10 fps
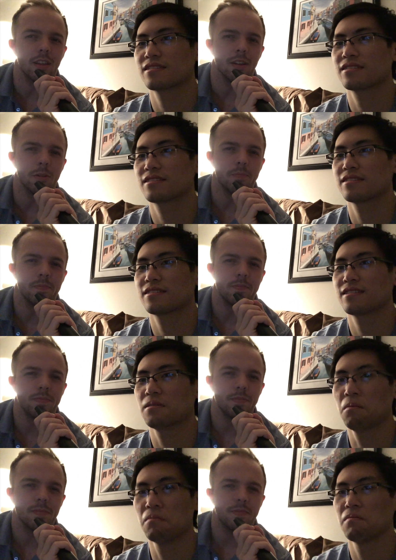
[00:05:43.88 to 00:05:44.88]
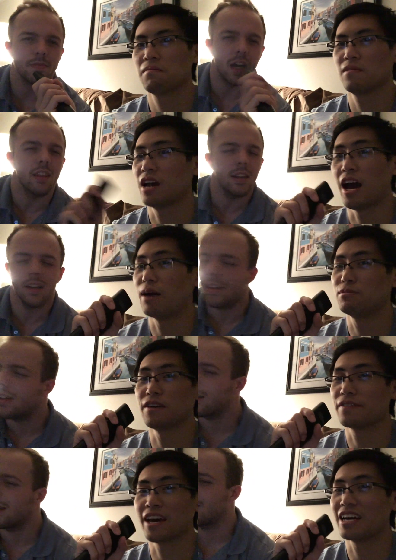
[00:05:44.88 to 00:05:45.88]
Speaker 1: though. Hmm. I think, I'm I
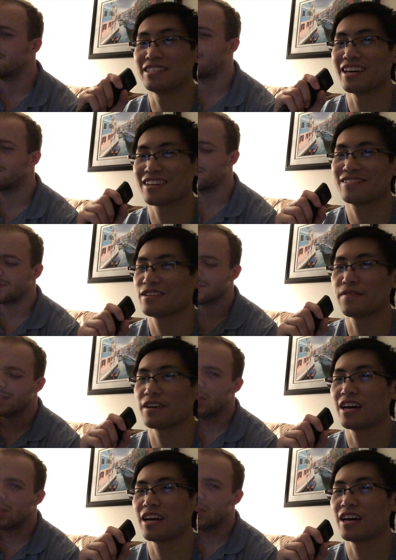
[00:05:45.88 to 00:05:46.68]
definitely high-tech. Yeah. Definitely